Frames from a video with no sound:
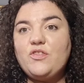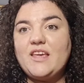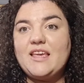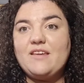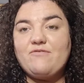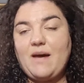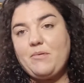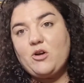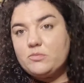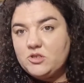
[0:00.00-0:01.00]
the
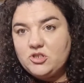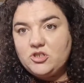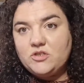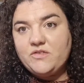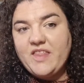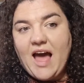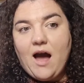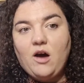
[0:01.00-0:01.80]
fabric options you'd use for that